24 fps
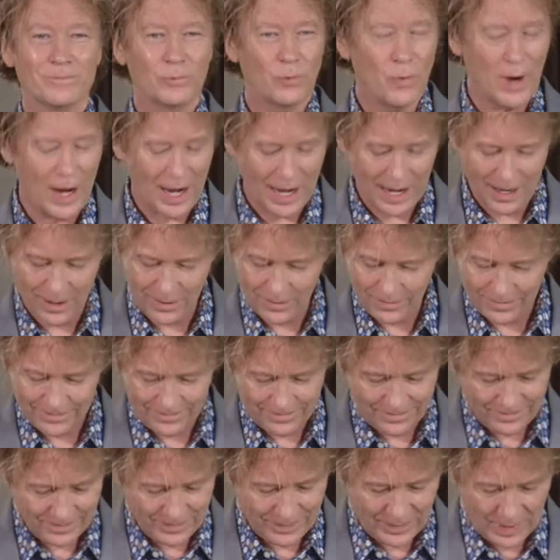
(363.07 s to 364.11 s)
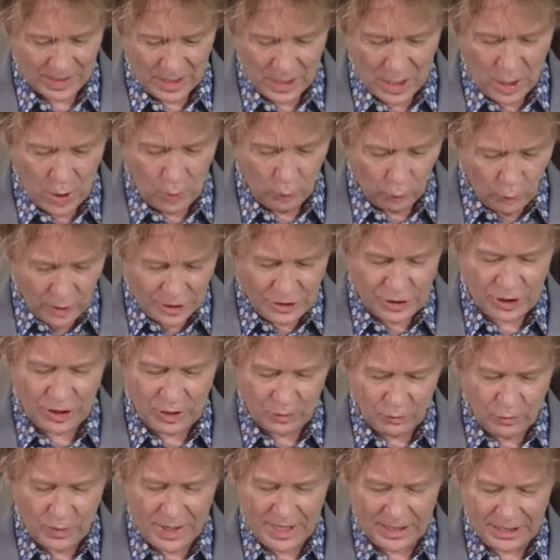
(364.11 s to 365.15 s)
Wow. What
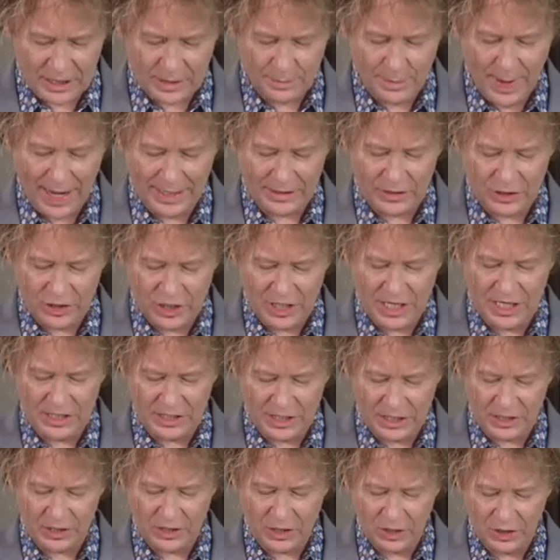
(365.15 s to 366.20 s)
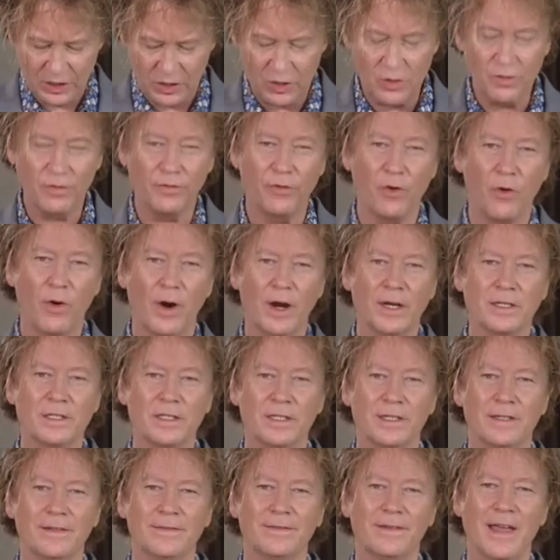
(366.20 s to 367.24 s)
should we expect Jesus to do for
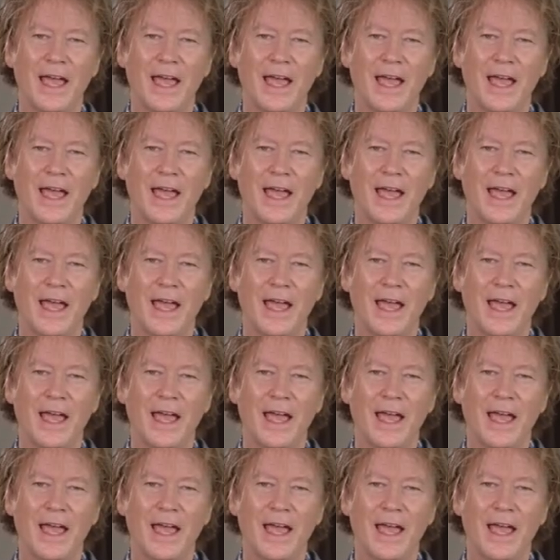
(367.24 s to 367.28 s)
us